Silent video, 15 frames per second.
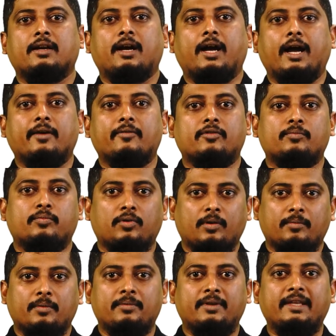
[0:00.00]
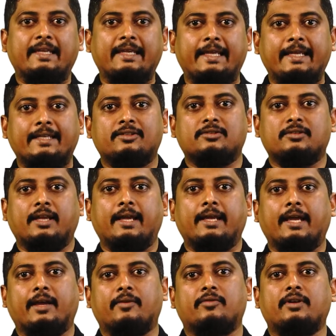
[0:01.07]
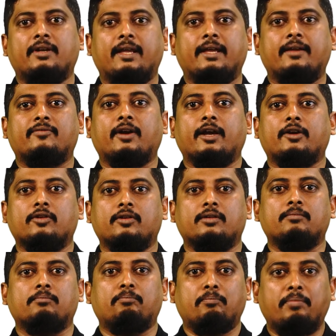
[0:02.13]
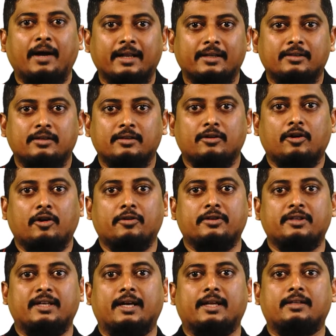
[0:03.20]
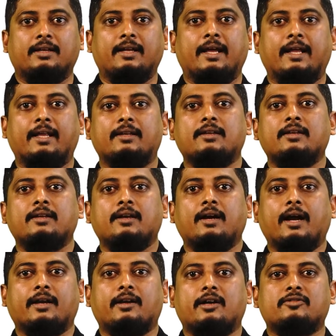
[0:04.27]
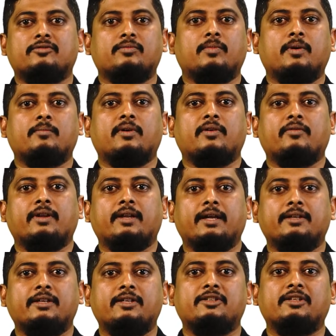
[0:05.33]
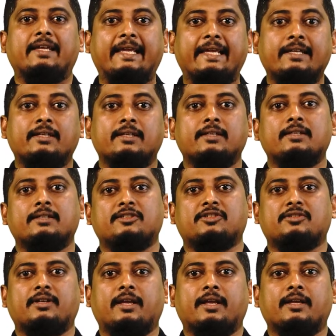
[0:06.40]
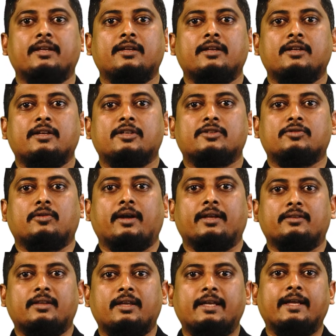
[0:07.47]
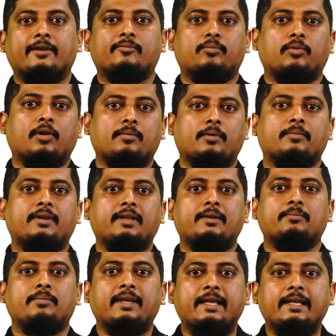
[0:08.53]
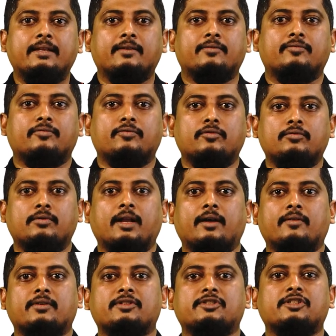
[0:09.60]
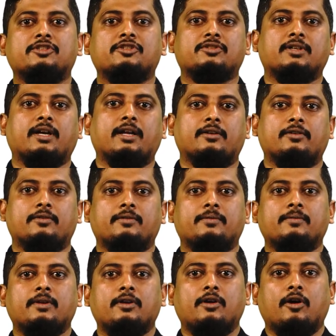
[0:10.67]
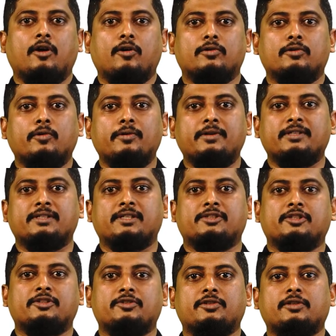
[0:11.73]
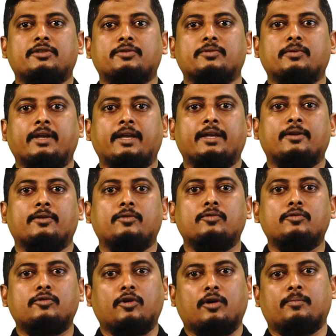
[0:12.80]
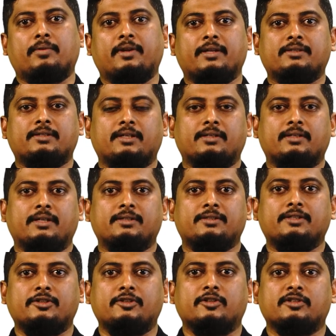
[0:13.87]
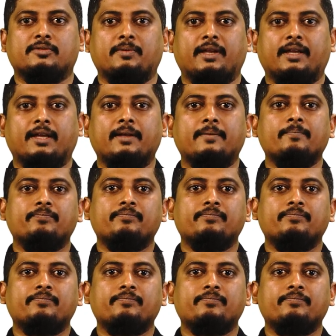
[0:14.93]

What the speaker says: I would probably eat steak every day if I could, but on the other hand, I can't remember when I didn't eat steak. So I think I've probably been a food lover since childhood. Although it is essential to include complex sentences in your speaking,